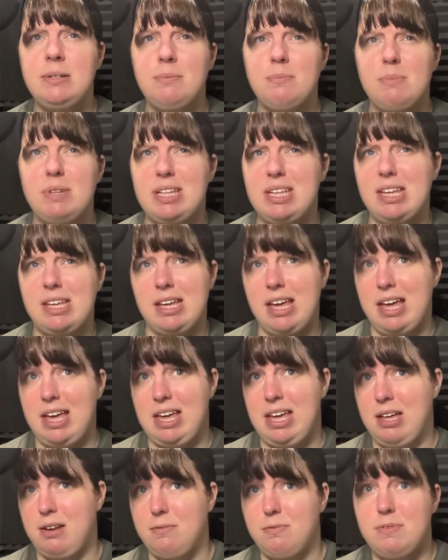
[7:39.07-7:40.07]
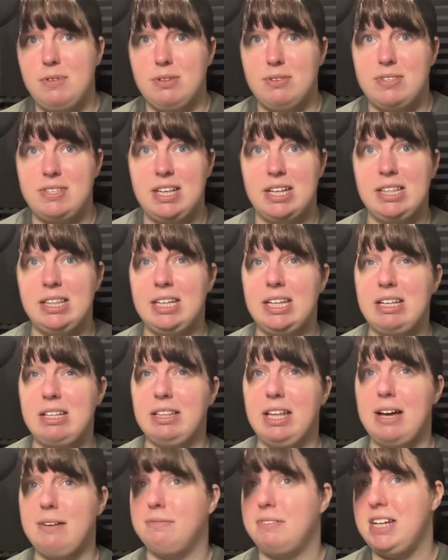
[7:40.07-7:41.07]
making Anne feel suddenly
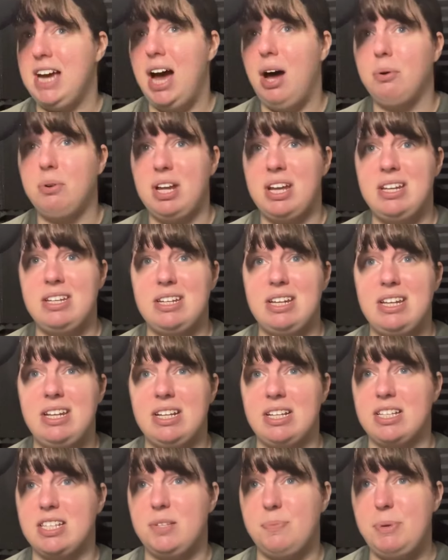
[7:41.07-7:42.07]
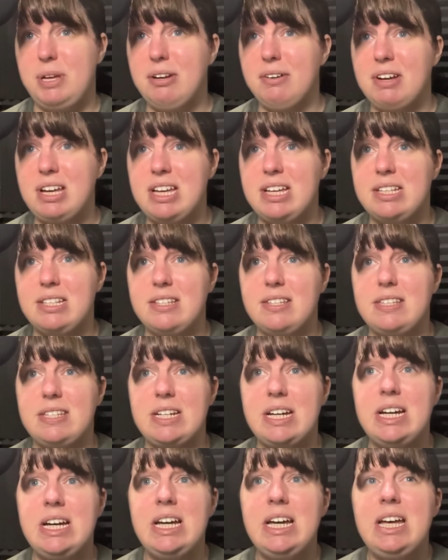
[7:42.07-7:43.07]
left out and
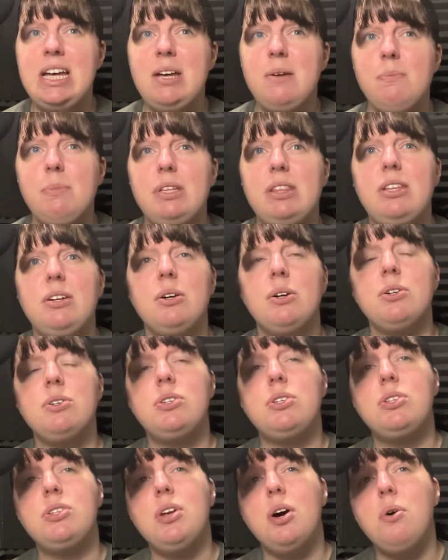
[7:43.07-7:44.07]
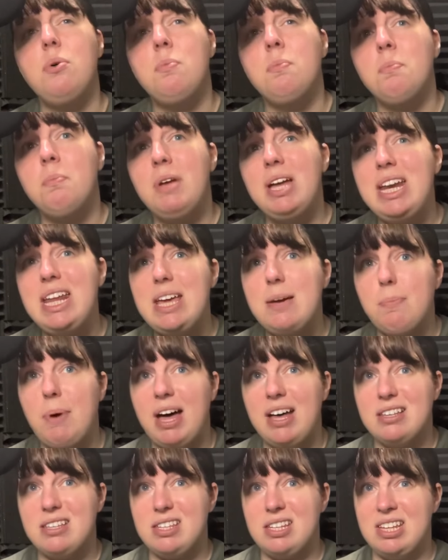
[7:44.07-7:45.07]
inexperienced. But there are so many
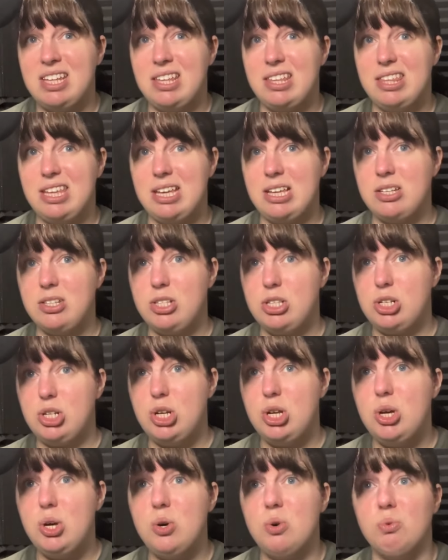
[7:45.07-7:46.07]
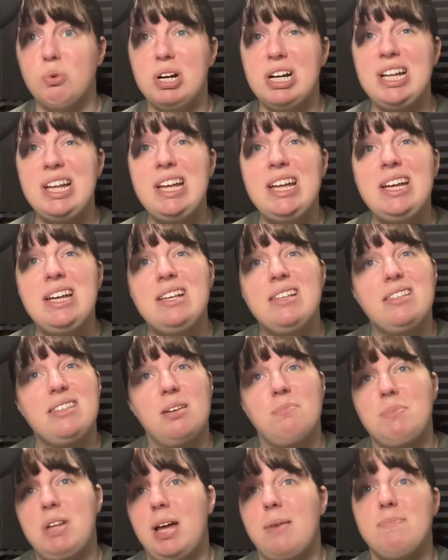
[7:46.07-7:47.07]
puzzling things, too.
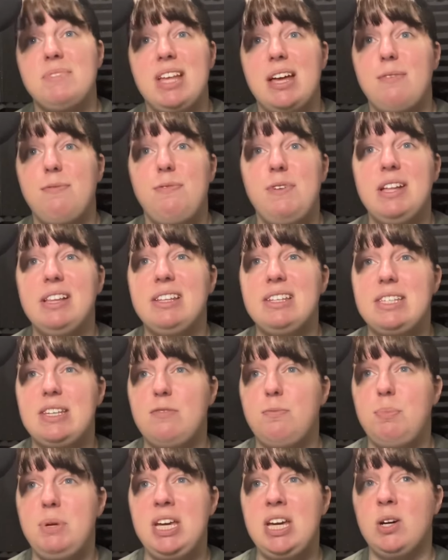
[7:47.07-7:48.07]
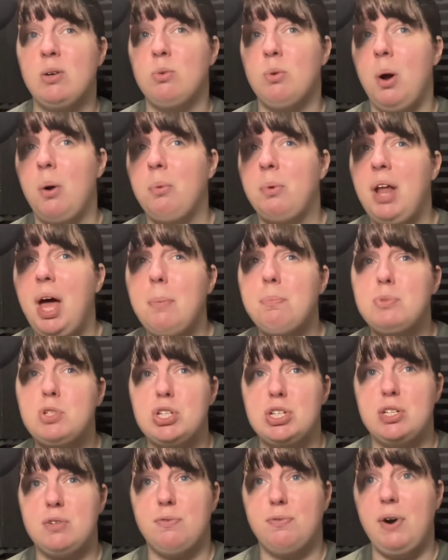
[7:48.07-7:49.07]
Sometimes I feel as if being grown up
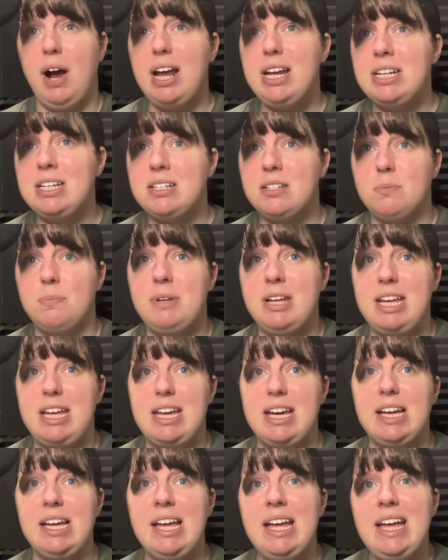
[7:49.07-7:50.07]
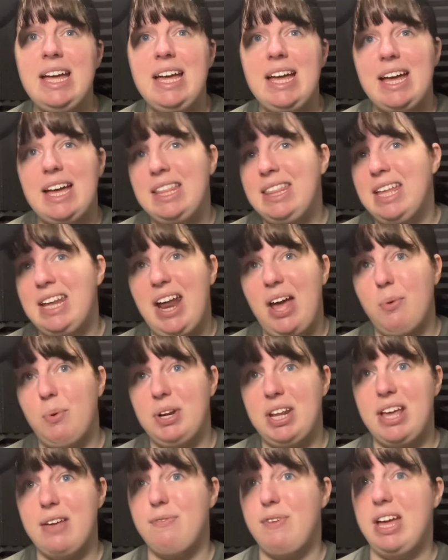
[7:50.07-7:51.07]
just frightened me, and then I
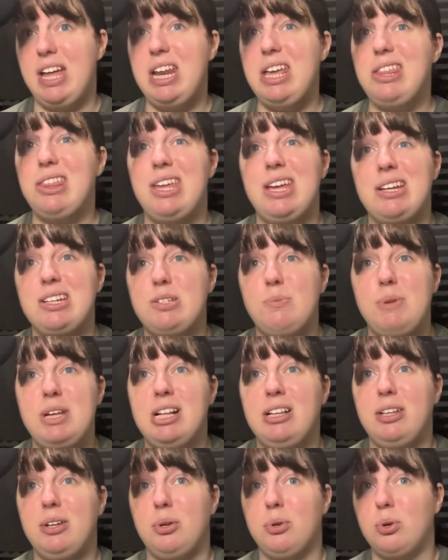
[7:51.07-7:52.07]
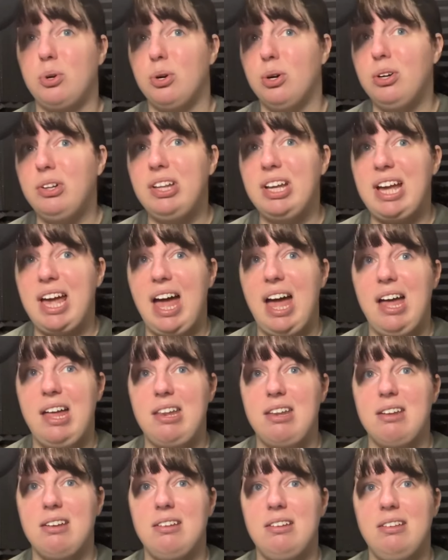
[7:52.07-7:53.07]
would give anything to be a little girl
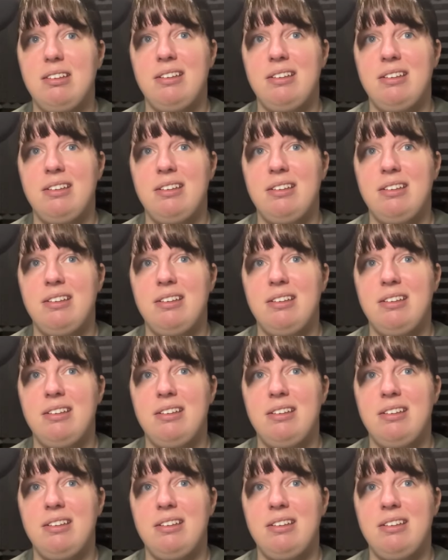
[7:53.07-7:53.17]
again.